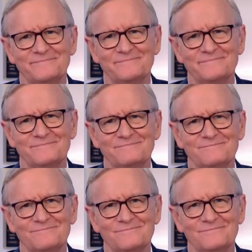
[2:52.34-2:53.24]

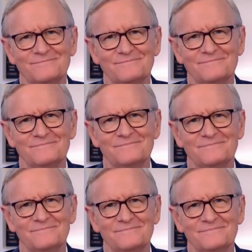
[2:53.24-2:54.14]

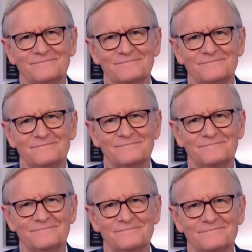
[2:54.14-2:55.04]

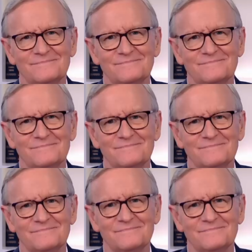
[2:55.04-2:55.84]
(not speaking)